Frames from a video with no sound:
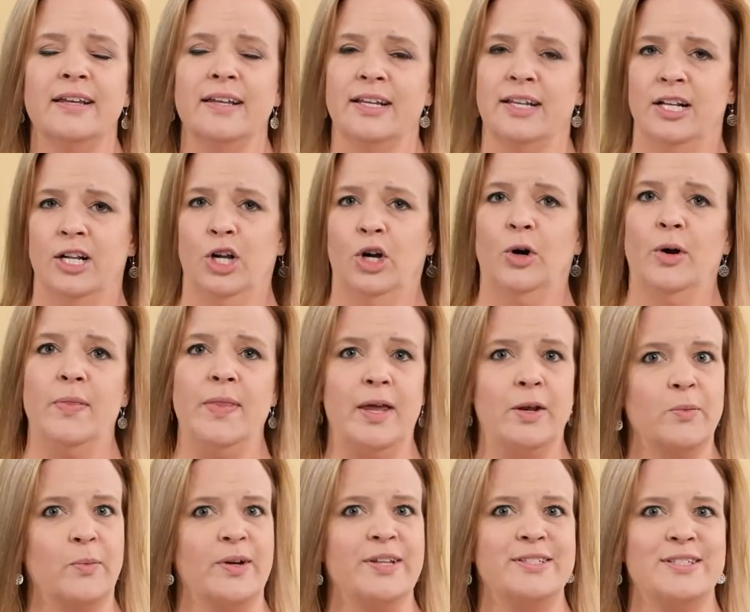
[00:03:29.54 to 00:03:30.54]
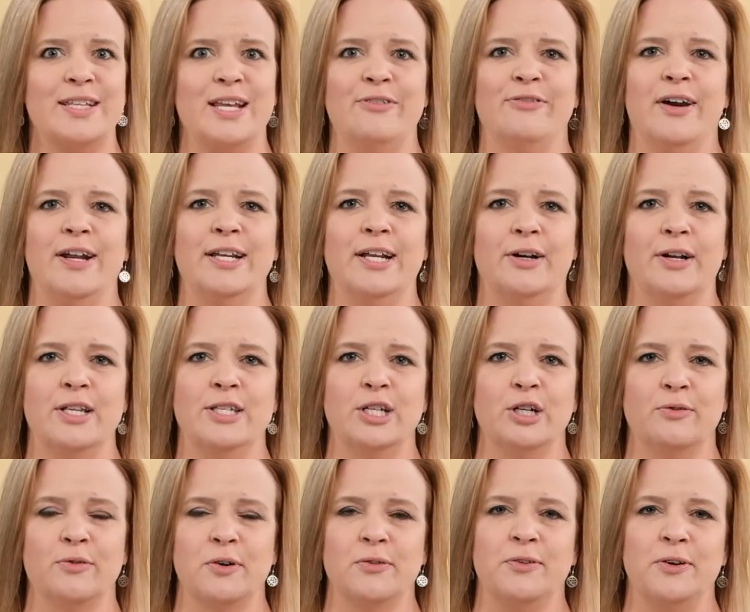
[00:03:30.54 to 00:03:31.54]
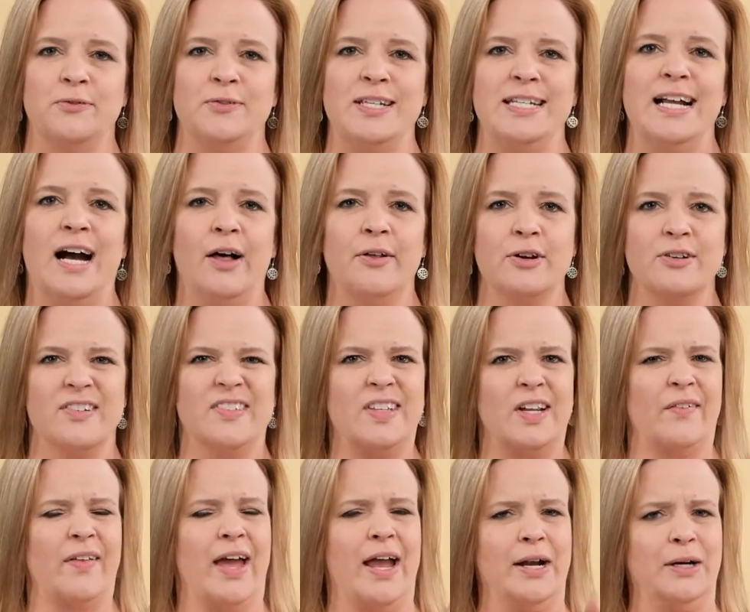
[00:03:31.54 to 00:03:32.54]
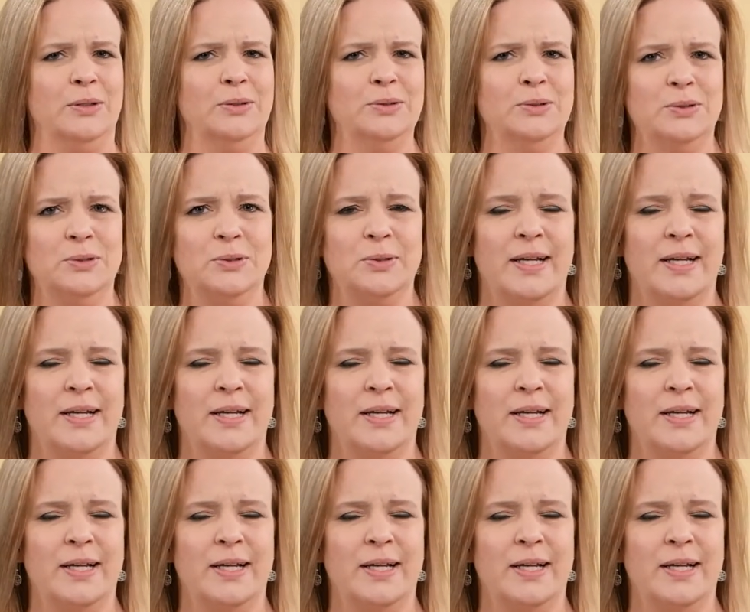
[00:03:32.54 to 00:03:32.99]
and then once they find out it's over $50, if they're like, ooh,